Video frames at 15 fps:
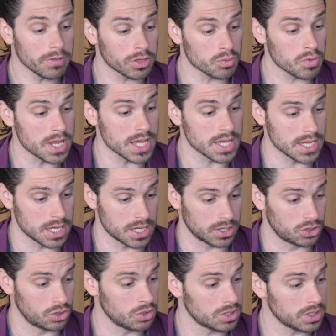of 3
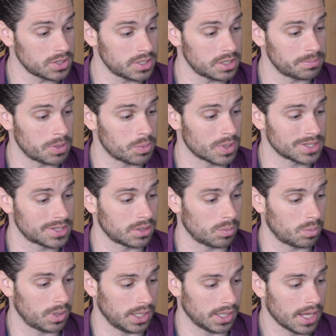years usually sees me once a
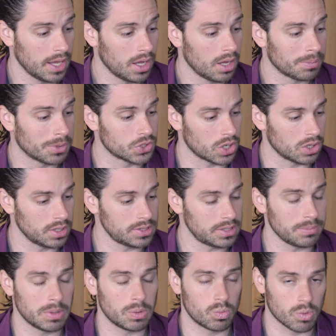week, but has only
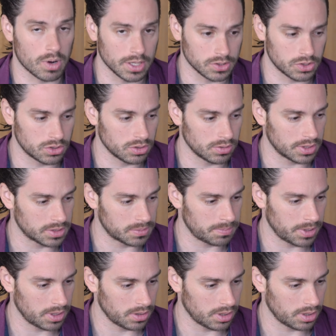seen me once during this
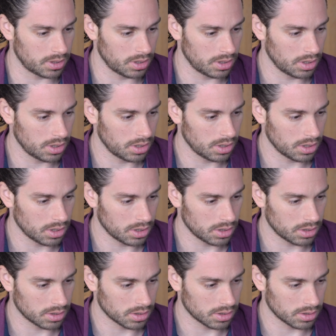period.
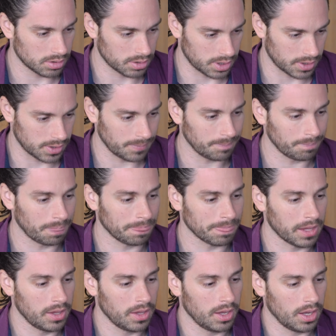Okay.
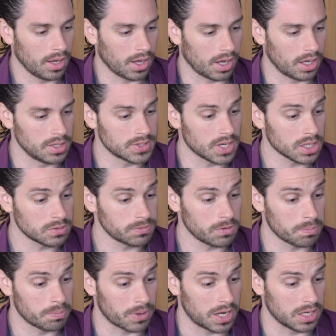He's asked for
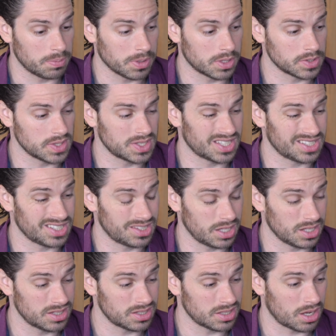a break because he says he
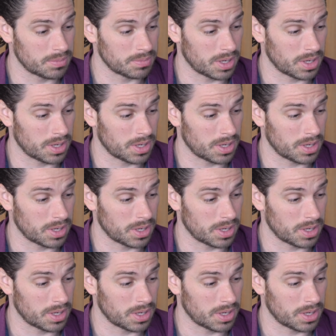thinks